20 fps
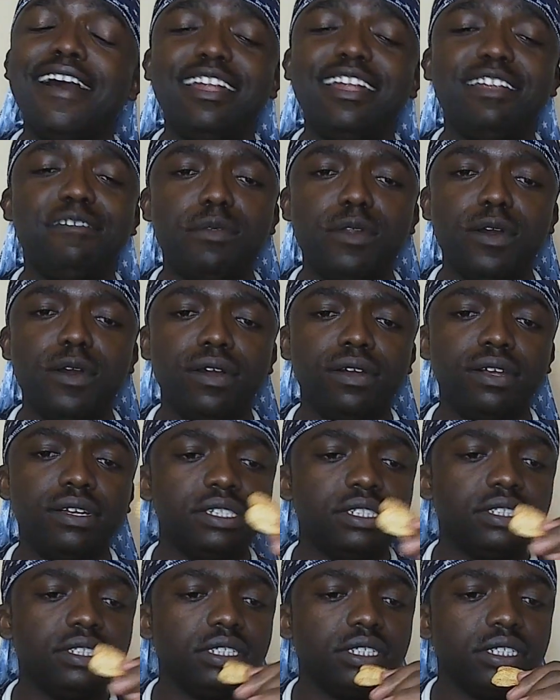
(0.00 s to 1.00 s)
Bro,
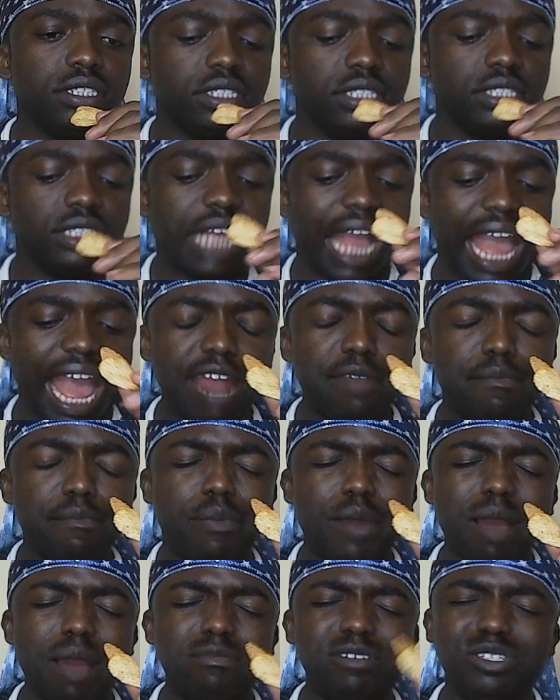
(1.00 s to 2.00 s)
and
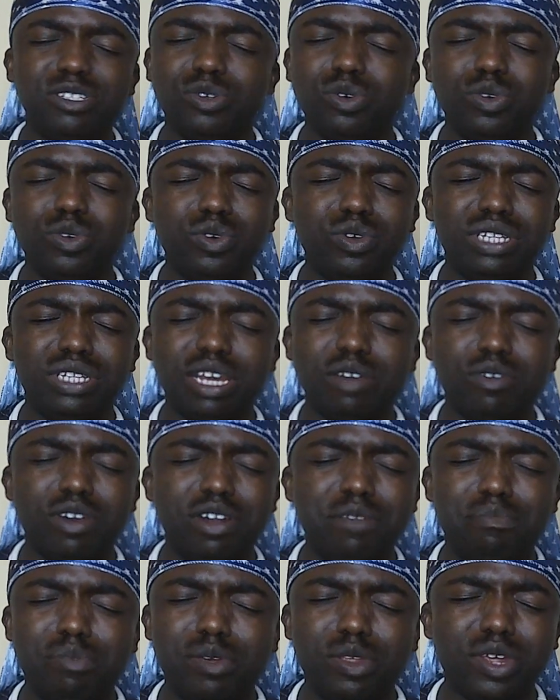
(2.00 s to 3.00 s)
probably to you they
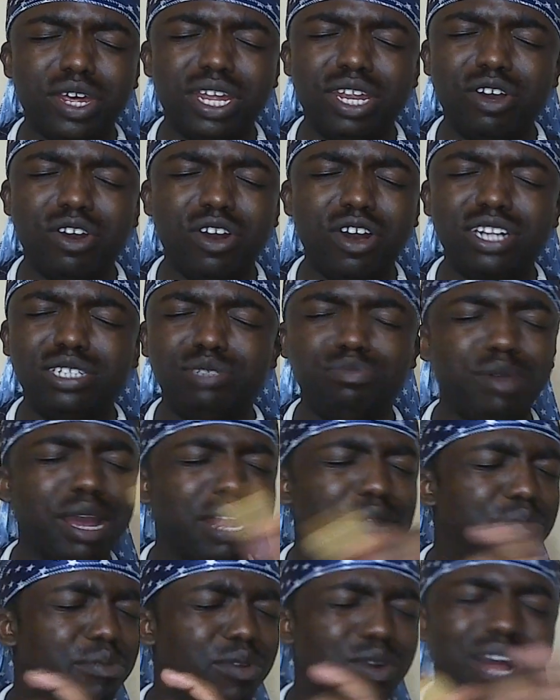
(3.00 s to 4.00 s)
won't be that hot,
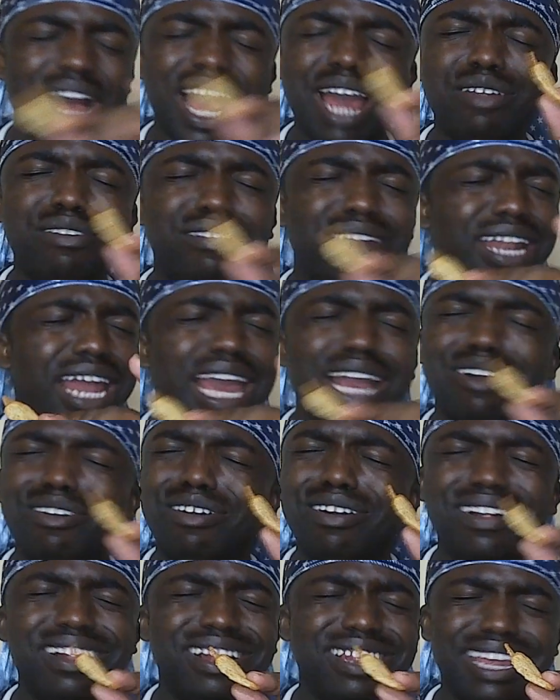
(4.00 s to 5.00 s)
but bro, I don't like
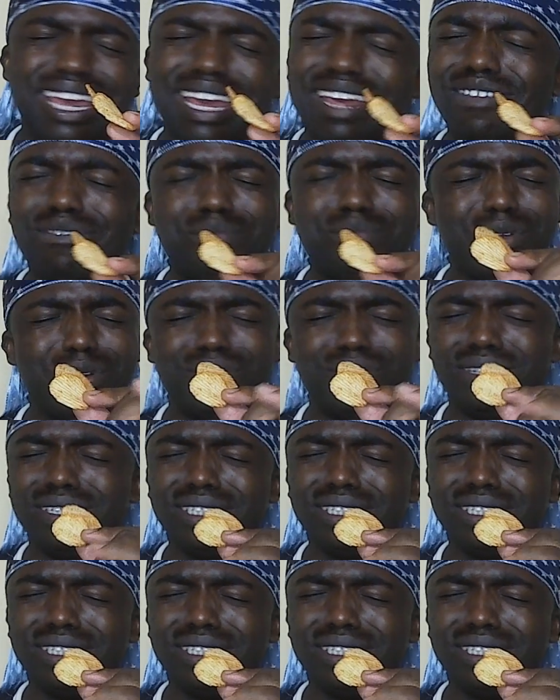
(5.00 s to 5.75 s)
hot things, bro.